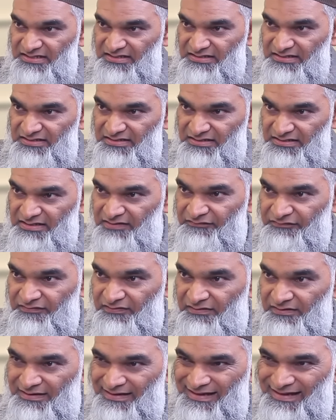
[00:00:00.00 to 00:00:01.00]

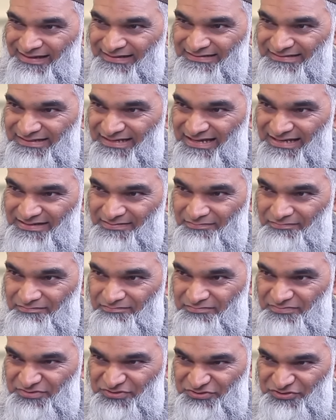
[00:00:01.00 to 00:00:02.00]
liver and
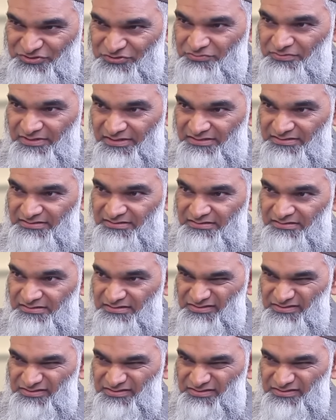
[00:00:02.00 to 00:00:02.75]
chewed it.